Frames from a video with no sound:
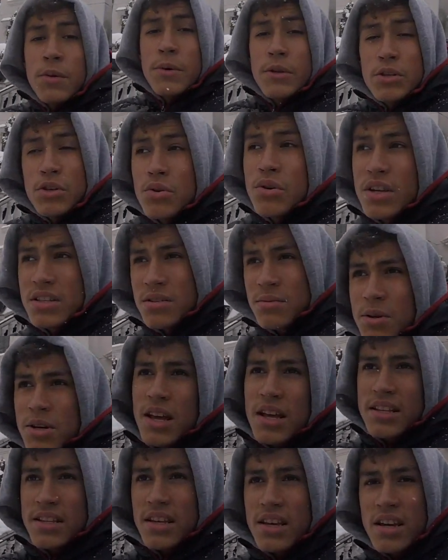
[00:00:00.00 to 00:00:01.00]
we do get some good
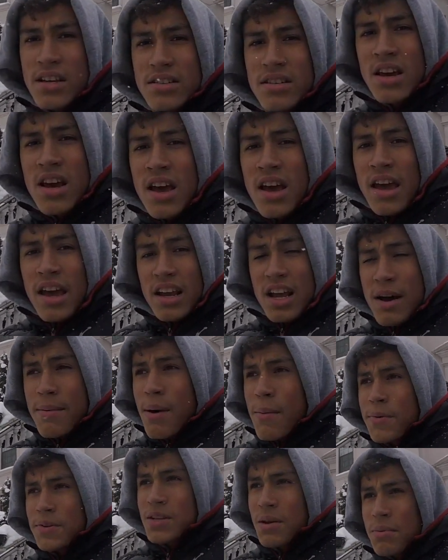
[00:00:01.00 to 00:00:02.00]
ideas and come
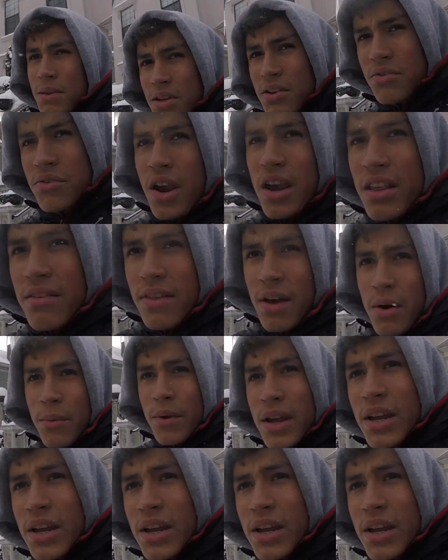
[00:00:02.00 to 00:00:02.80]
up with something creative that we